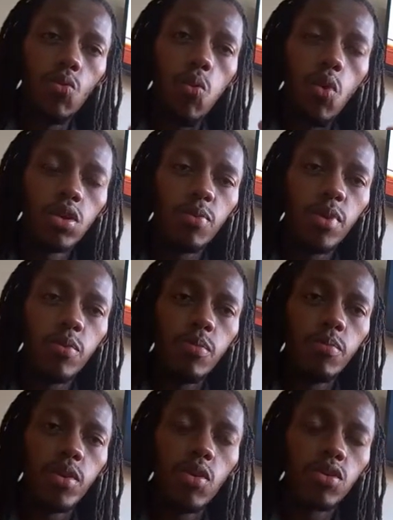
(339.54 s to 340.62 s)
Won't be
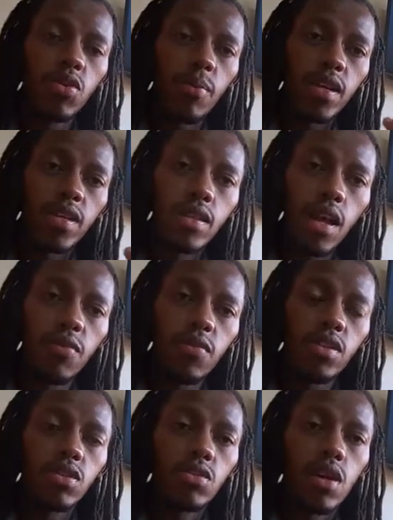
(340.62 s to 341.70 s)
because of my
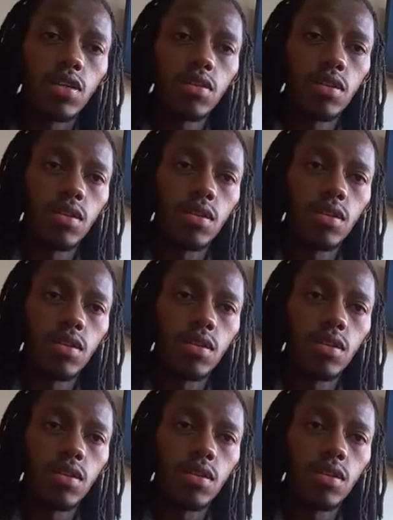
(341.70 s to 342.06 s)
self-destruction